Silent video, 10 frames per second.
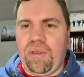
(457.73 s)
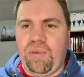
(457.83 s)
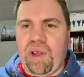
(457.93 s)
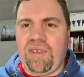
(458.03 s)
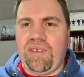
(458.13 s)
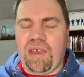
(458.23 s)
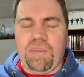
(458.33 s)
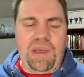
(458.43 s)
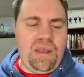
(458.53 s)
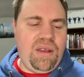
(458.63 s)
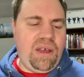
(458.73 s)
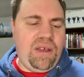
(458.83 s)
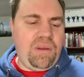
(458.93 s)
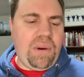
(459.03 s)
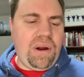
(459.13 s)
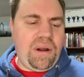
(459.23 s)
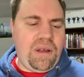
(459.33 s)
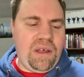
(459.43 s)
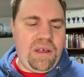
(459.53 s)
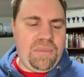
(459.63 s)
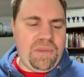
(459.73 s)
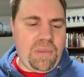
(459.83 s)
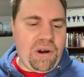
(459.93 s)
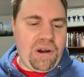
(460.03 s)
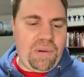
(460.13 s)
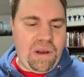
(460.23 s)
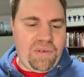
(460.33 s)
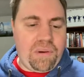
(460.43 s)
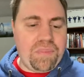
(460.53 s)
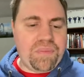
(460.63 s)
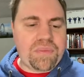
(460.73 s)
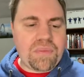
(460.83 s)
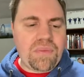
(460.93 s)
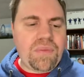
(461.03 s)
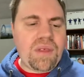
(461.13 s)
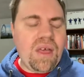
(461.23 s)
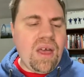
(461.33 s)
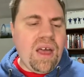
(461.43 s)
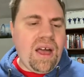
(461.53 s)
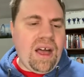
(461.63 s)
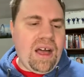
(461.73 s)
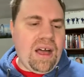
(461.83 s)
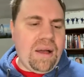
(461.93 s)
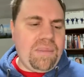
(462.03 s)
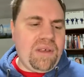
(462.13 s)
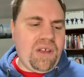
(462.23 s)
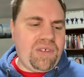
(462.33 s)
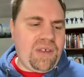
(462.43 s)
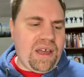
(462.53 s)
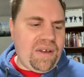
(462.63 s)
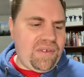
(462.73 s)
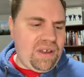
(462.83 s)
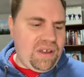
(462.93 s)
Red Sea being departed or whatever. You also have